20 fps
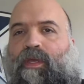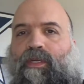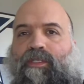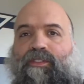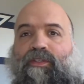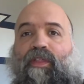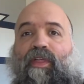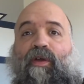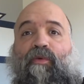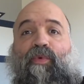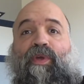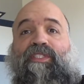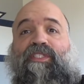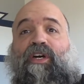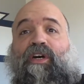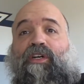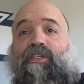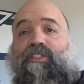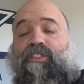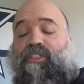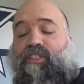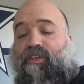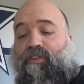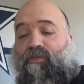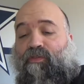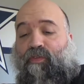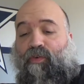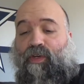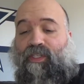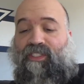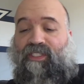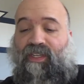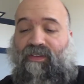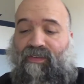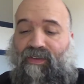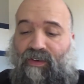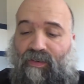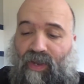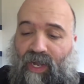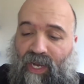So that weighs
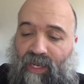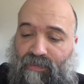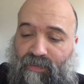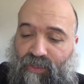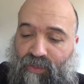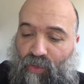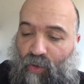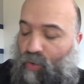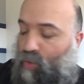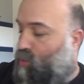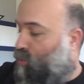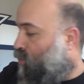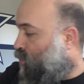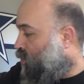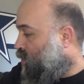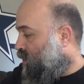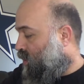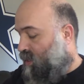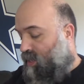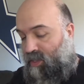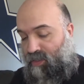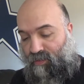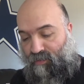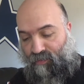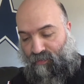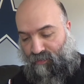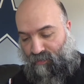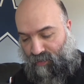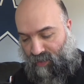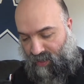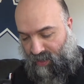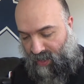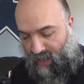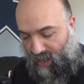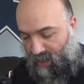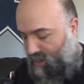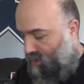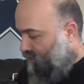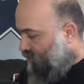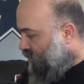147 grams total in the front
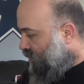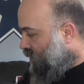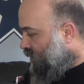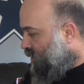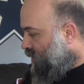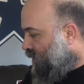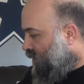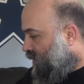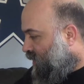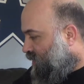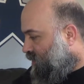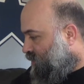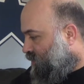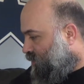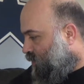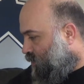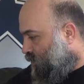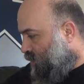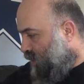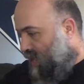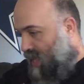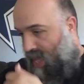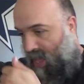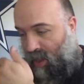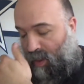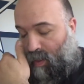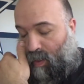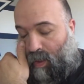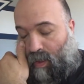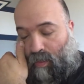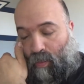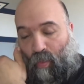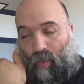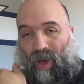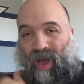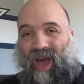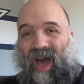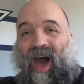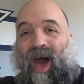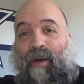end of it. So now
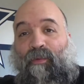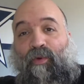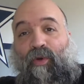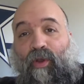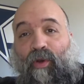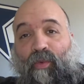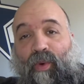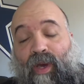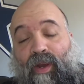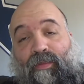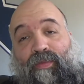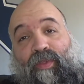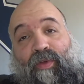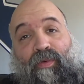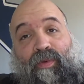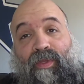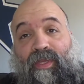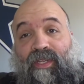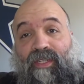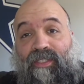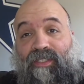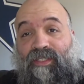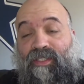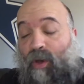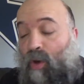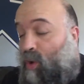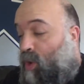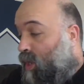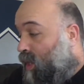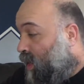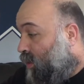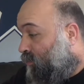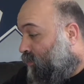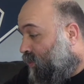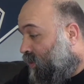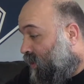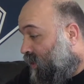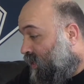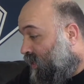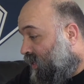what I'm gonna wind up doing, because all I'm
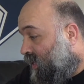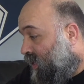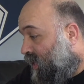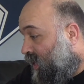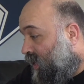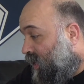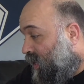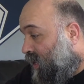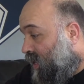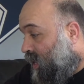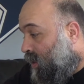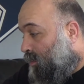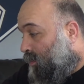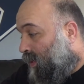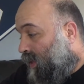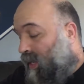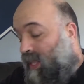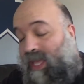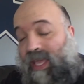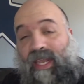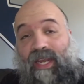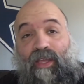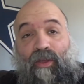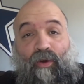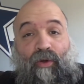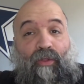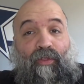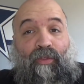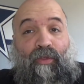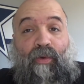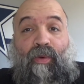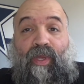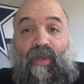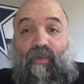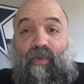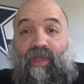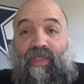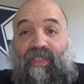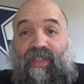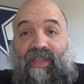really planning on
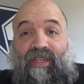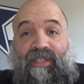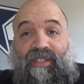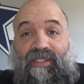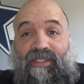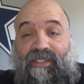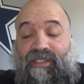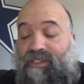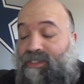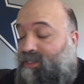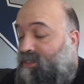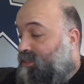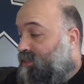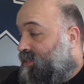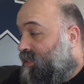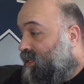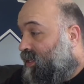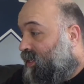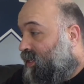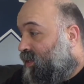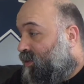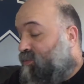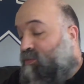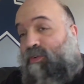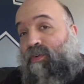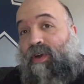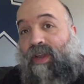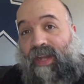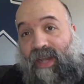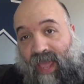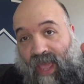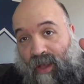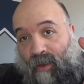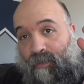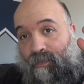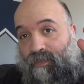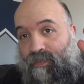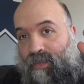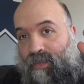doing with it is, for right now,